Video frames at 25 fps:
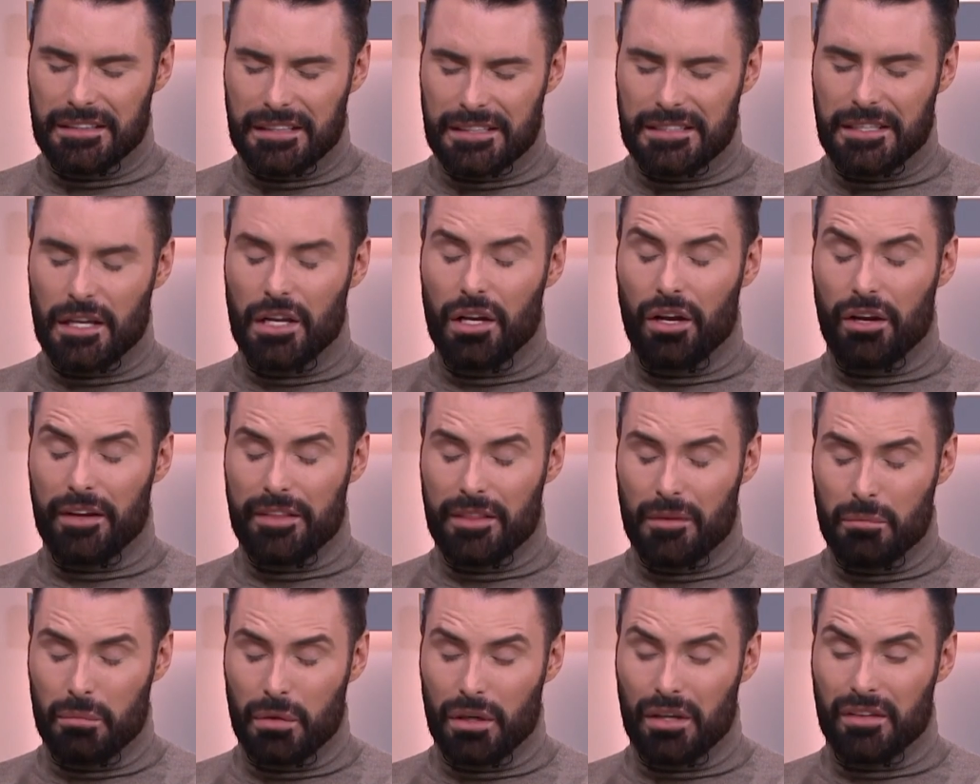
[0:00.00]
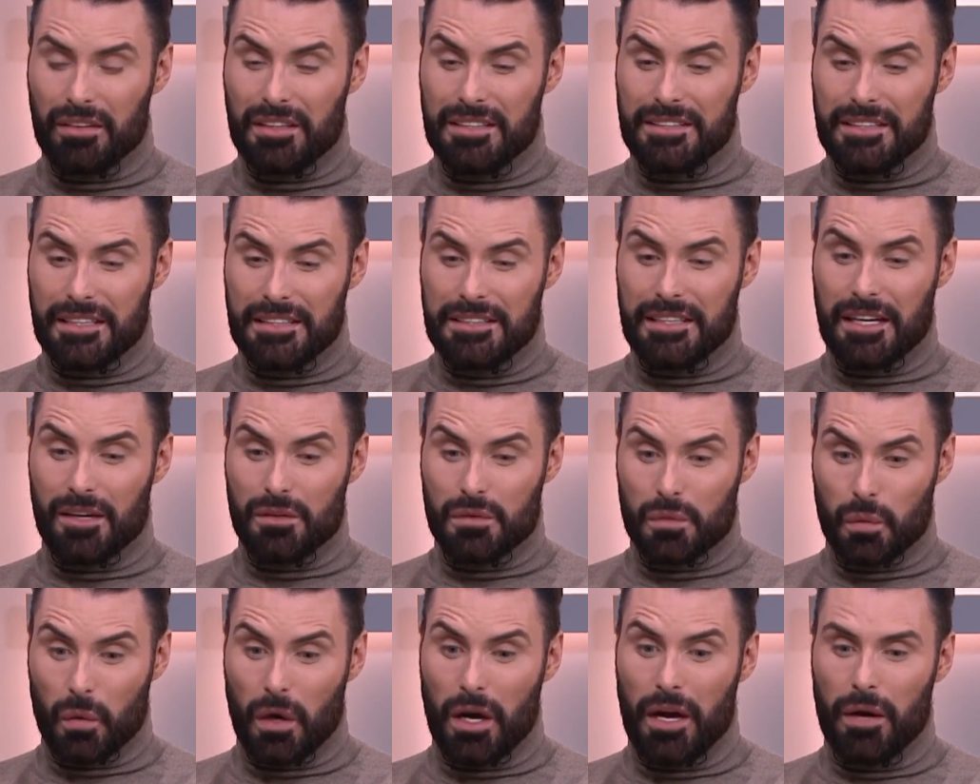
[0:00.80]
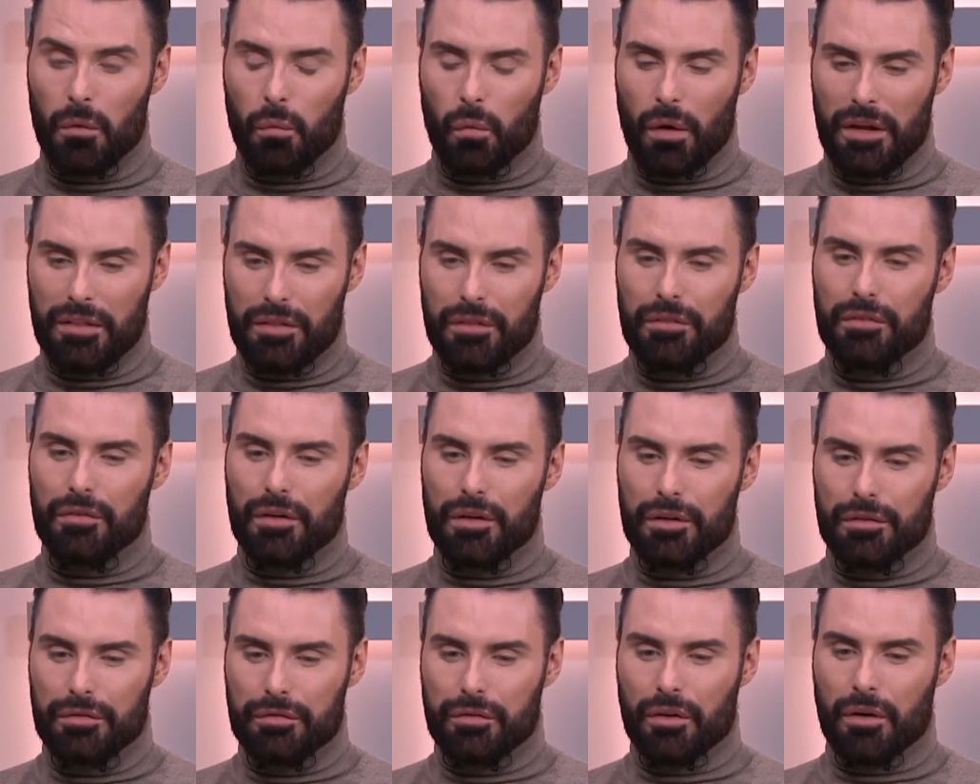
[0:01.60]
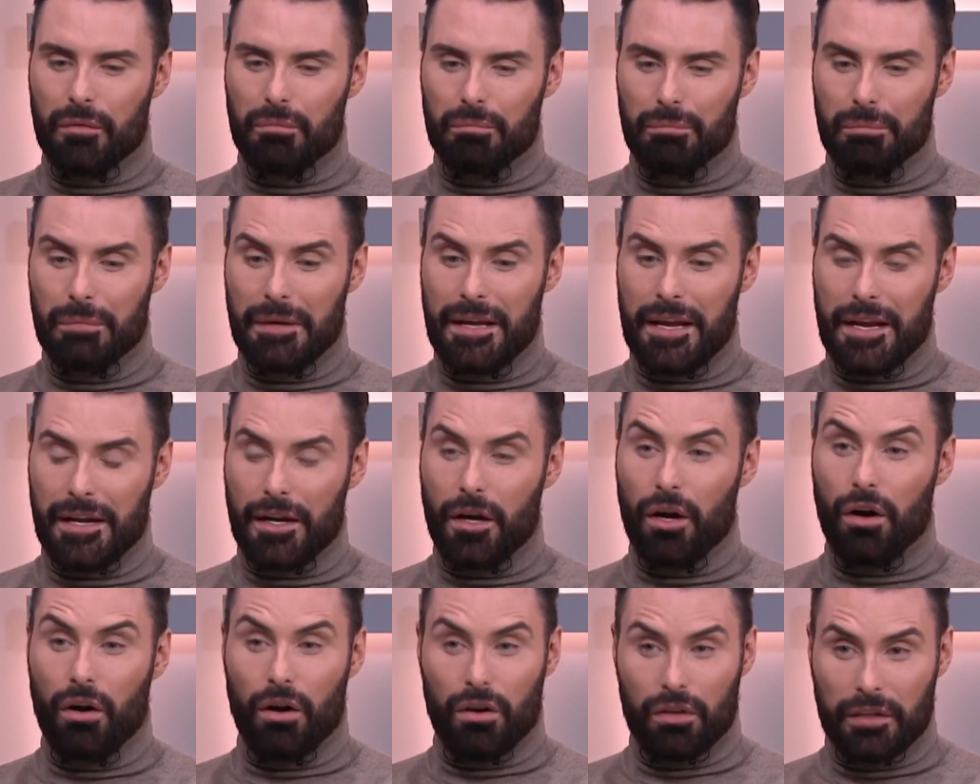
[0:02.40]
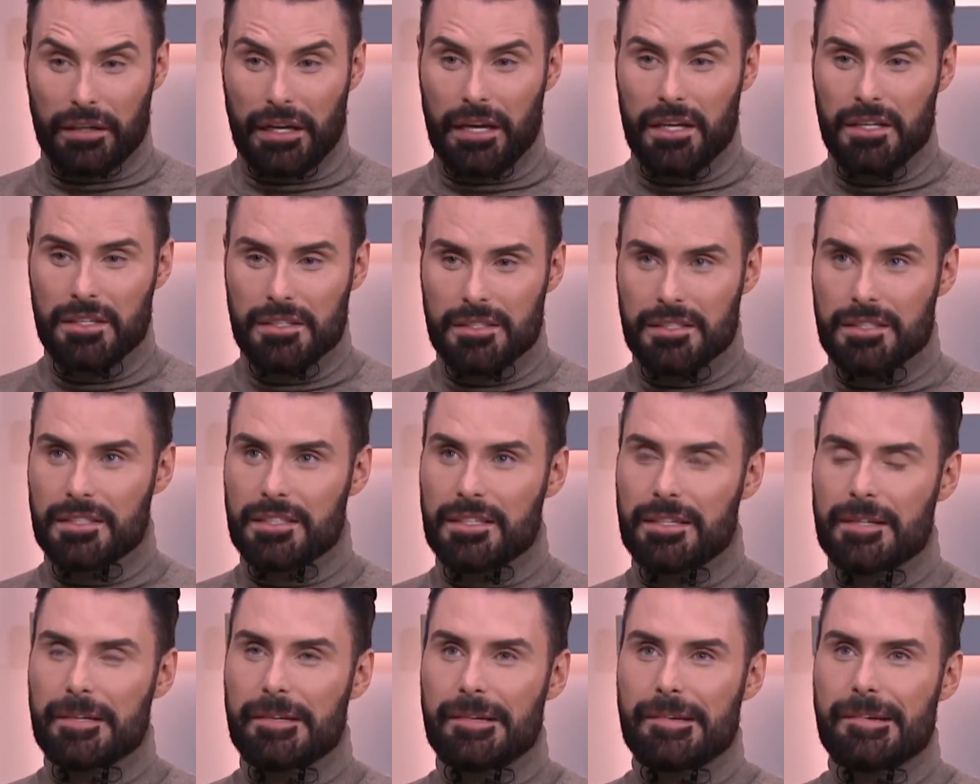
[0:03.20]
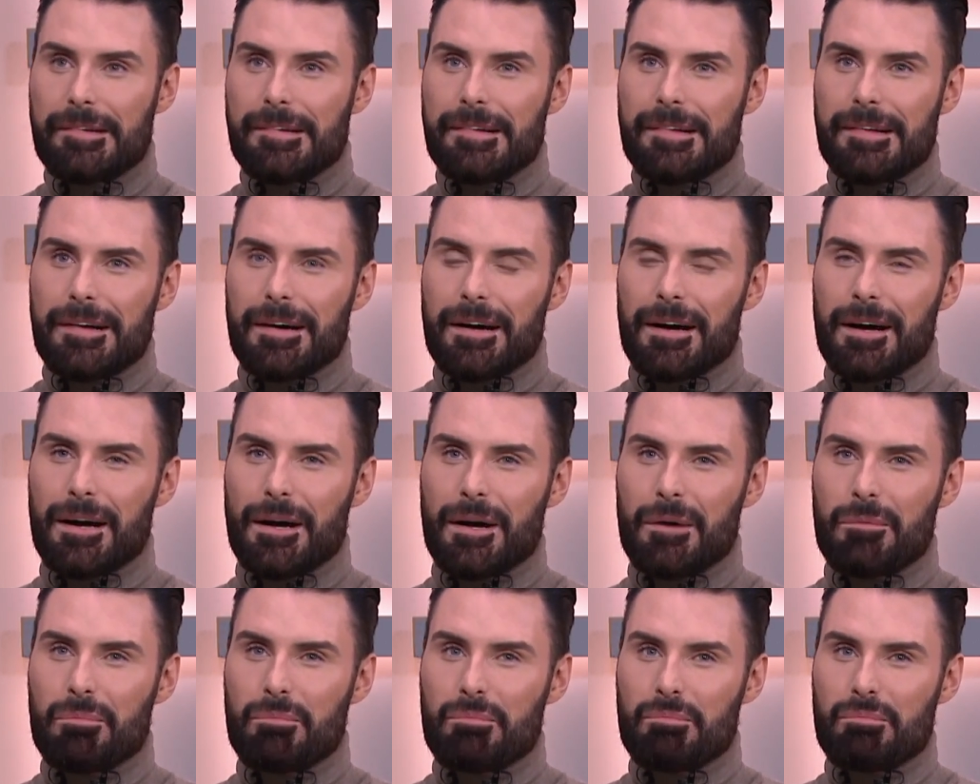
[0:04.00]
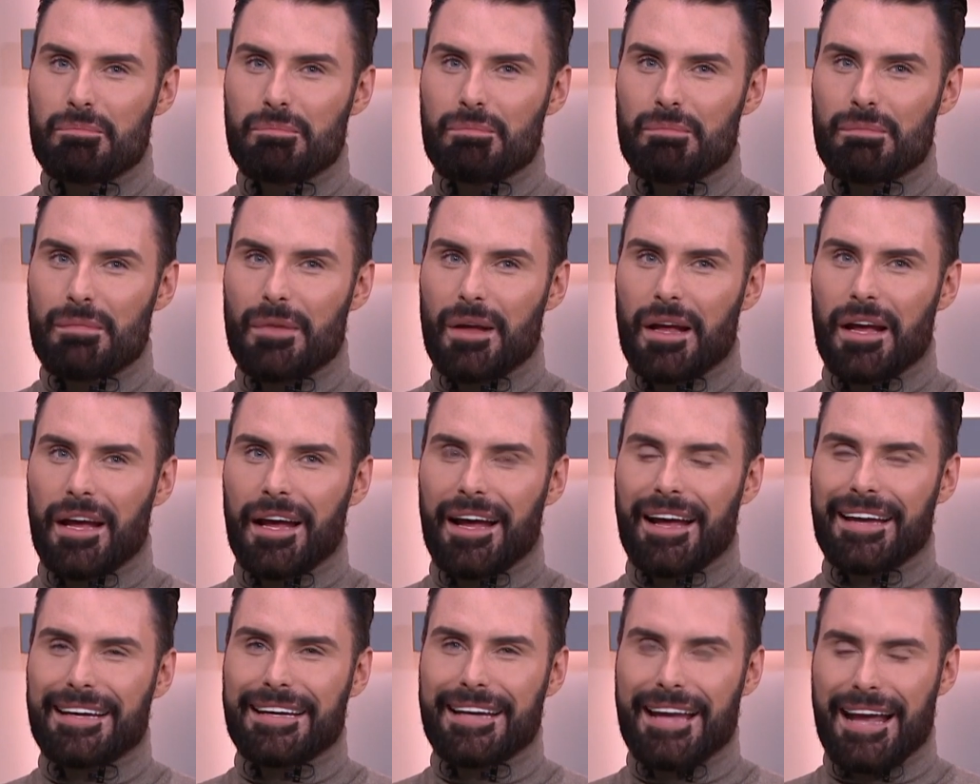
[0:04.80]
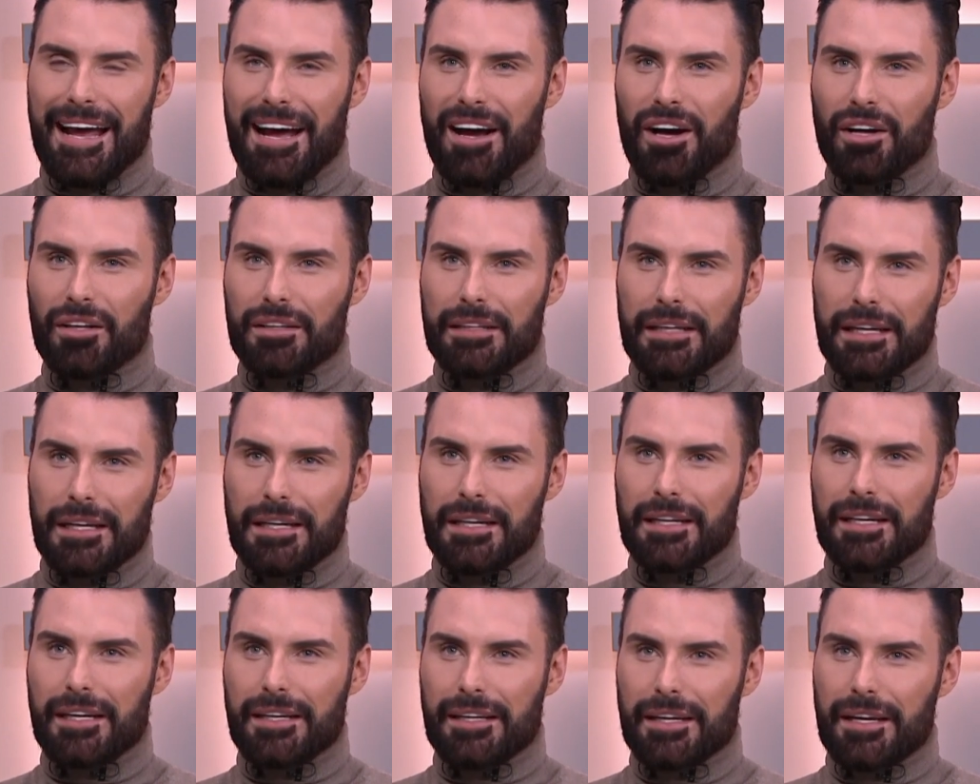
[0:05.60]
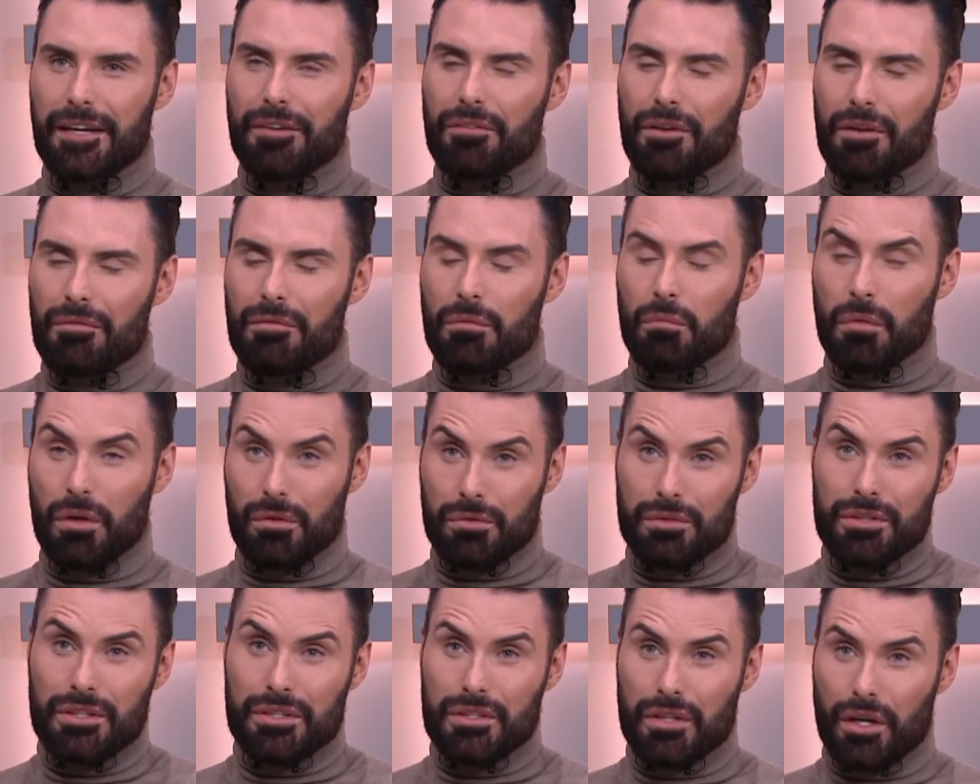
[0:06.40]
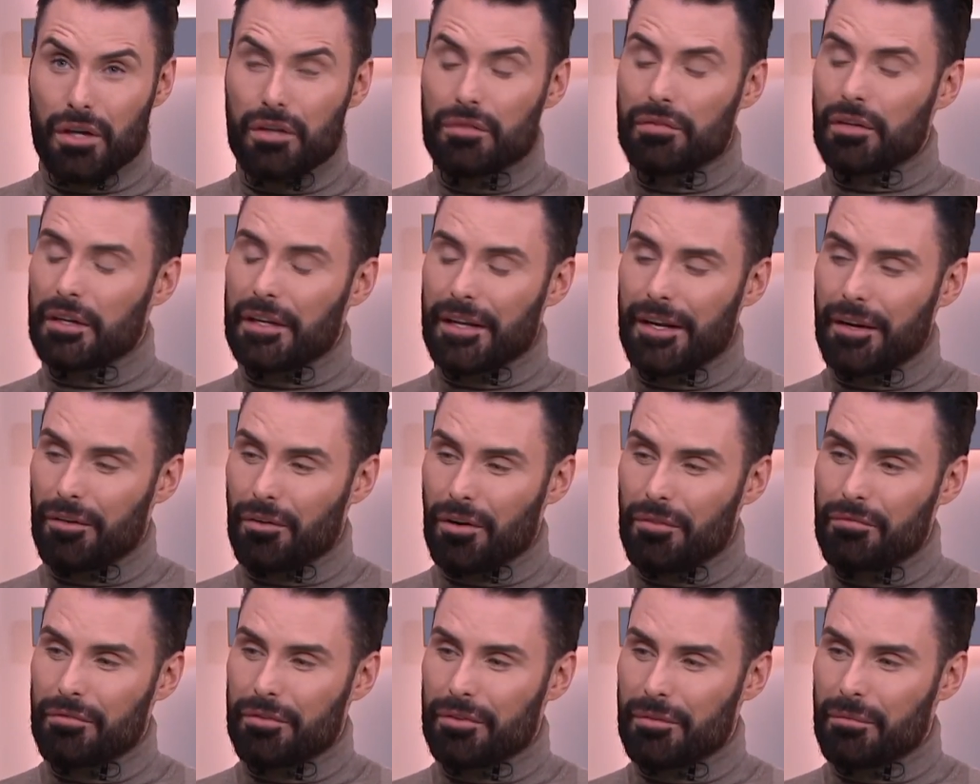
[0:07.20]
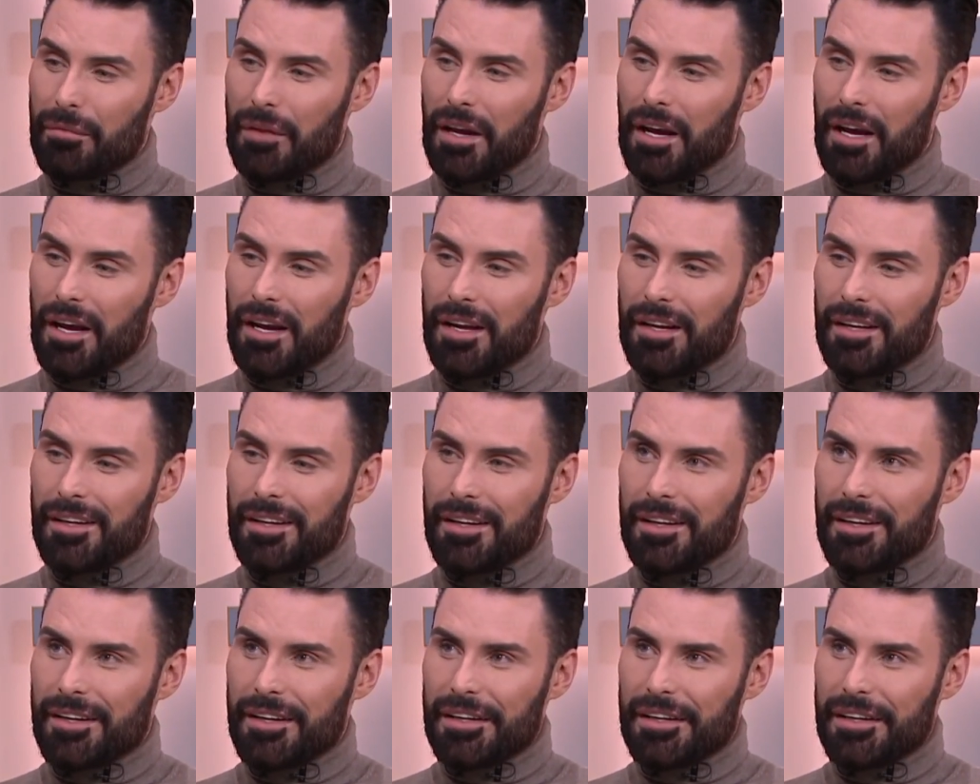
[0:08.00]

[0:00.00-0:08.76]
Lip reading: there's a lot in the book that details what I went through from being honest. And now nearly a year on, well, just over a year on from that,